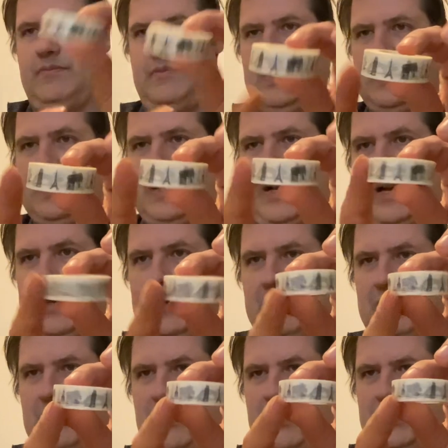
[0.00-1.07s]
it's got
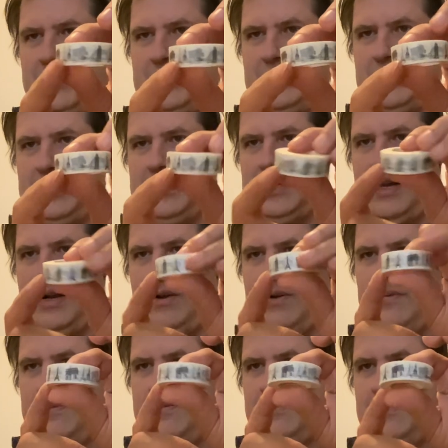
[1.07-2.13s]
all sorts
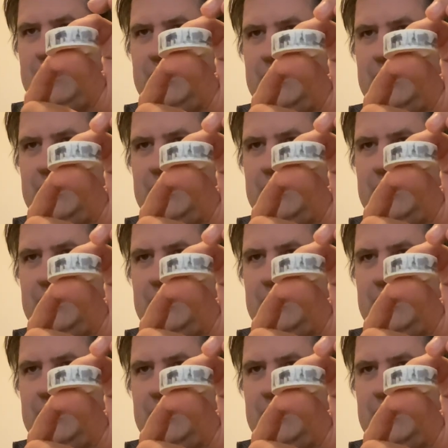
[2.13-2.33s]
of